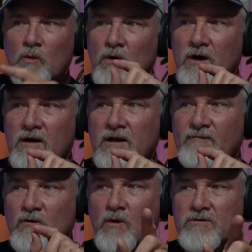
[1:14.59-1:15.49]
where
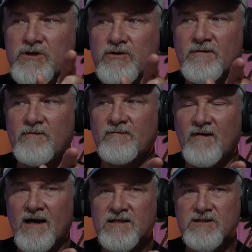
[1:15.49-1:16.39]
if you want to, if you
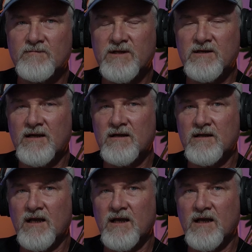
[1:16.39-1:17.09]
find something,